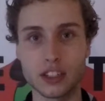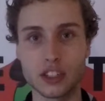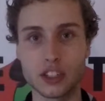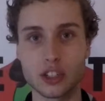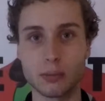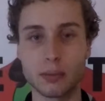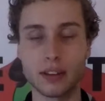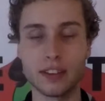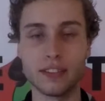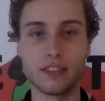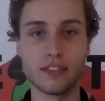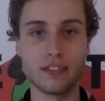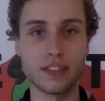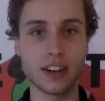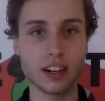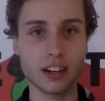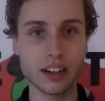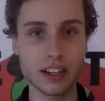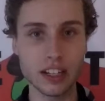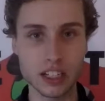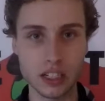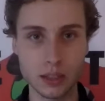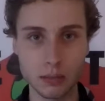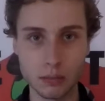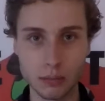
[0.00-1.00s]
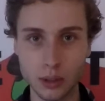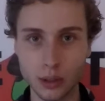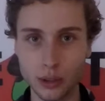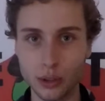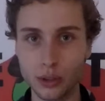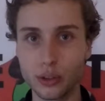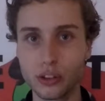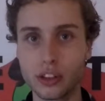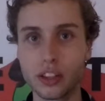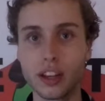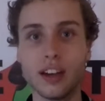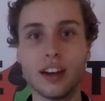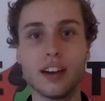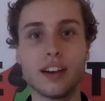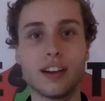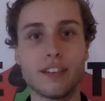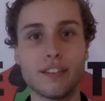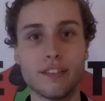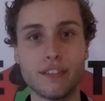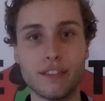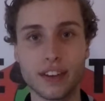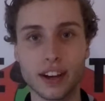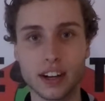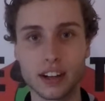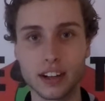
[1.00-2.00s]
So be very smooth,
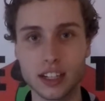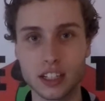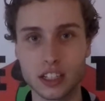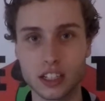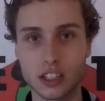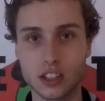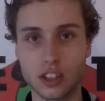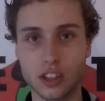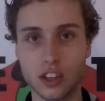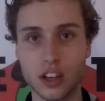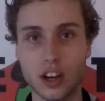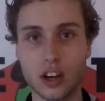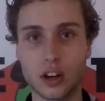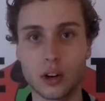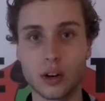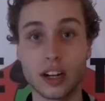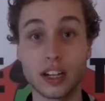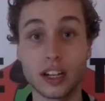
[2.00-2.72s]
very slow, and you